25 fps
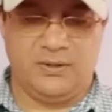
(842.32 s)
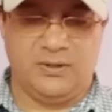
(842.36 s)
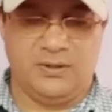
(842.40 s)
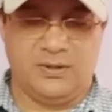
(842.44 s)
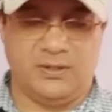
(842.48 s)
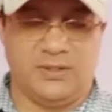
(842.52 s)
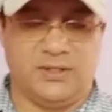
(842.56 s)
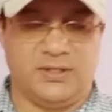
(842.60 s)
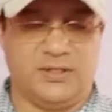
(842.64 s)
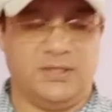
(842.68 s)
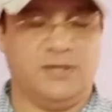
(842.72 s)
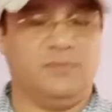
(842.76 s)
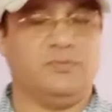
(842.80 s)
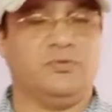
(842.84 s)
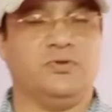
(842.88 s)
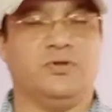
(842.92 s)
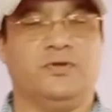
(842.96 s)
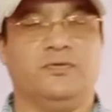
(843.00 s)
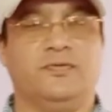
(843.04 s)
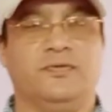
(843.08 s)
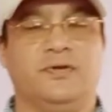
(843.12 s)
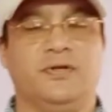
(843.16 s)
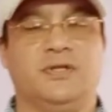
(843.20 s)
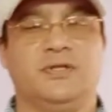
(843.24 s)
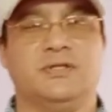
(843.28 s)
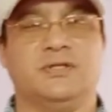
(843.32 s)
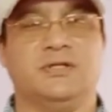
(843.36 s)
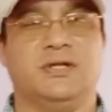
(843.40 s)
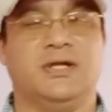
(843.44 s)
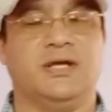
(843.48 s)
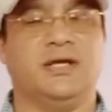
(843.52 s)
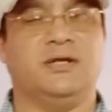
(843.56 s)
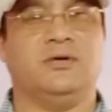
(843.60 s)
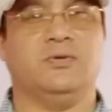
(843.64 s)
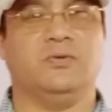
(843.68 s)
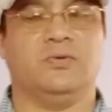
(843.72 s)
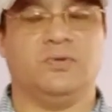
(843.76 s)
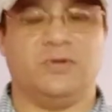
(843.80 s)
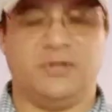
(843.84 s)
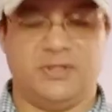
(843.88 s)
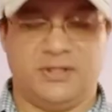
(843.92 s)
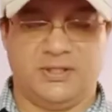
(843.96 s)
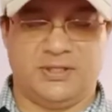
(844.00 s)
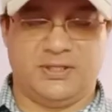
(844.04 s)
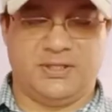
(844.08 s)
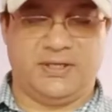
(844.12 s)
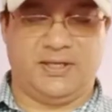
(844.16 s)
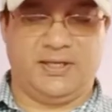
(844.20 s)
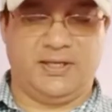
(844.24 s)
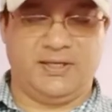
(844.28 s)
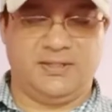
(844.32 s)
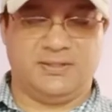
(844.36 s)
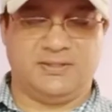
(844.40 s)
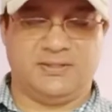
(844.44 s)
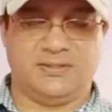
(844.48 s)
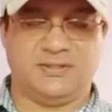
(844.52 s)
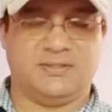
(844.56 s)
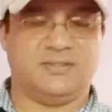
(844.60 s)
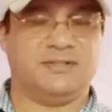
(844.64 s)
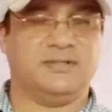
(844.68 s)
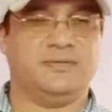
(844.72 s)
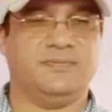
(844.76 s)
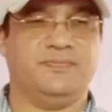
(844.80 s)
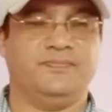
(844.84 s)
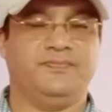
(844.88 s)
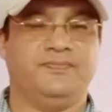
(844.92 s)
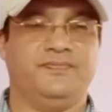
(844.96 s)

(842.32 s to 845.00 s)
They came to the finish line holding their hands,